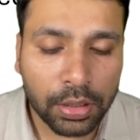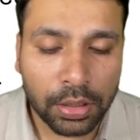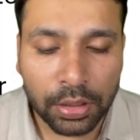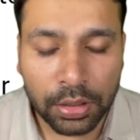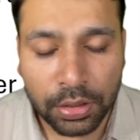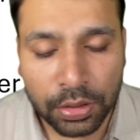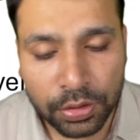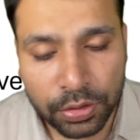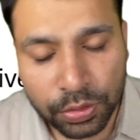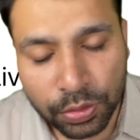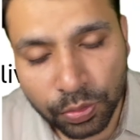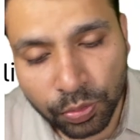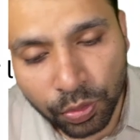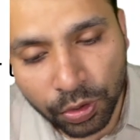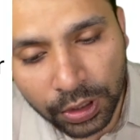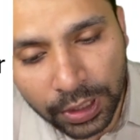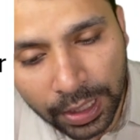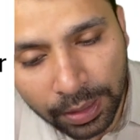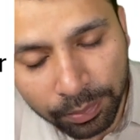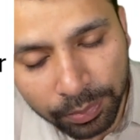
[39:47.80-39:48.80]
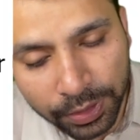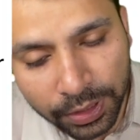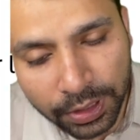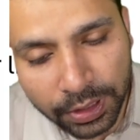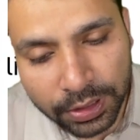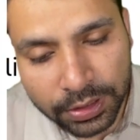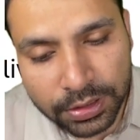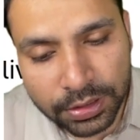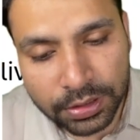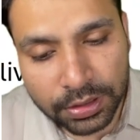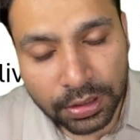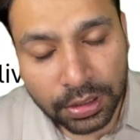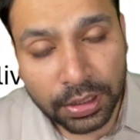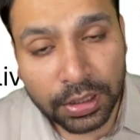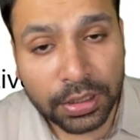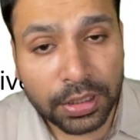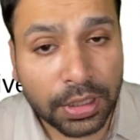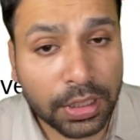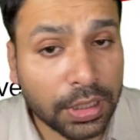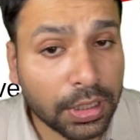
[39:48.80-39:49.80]
So what happened?
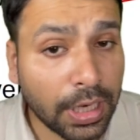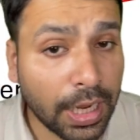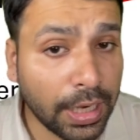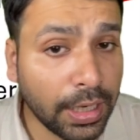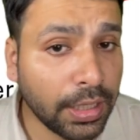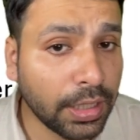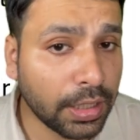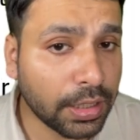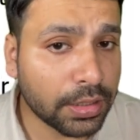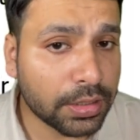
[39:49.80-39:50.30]
In 9 days.